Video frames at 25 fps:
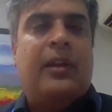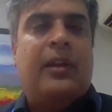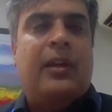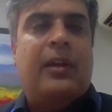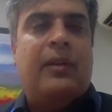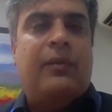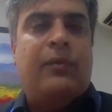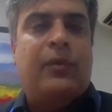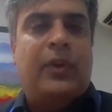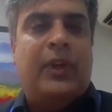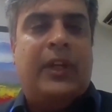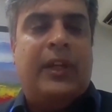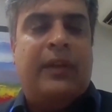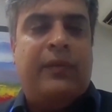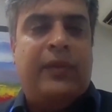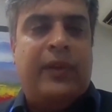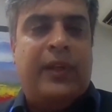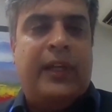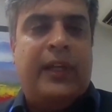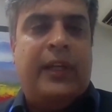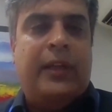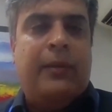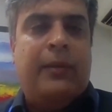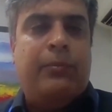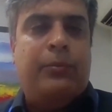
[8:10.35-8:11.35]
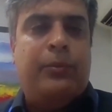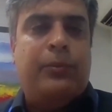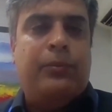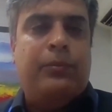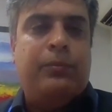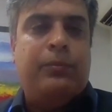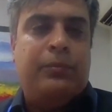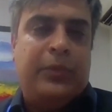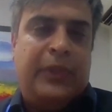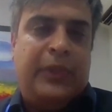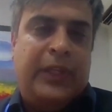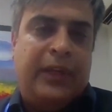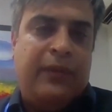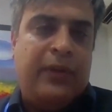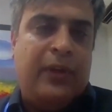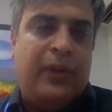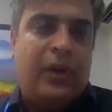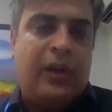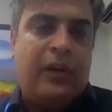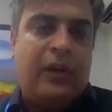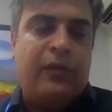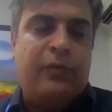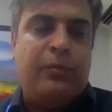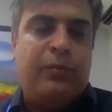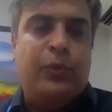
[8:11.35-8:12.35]
uh, would definitely give a
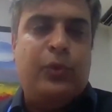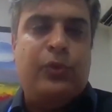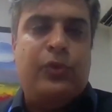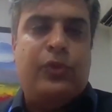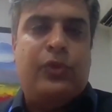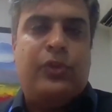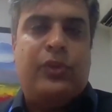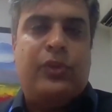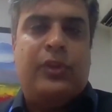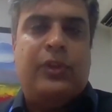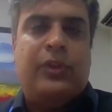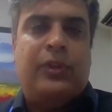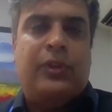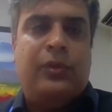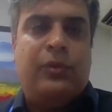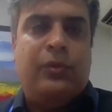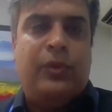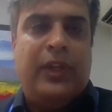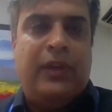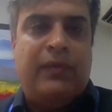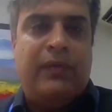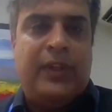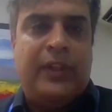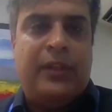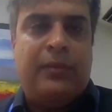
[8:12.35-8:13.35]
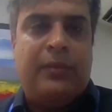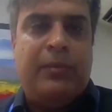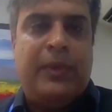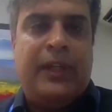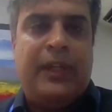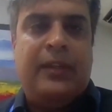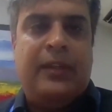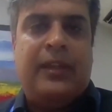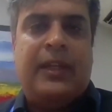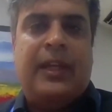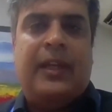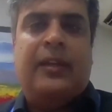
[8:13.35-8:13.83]
lot of boost to investments.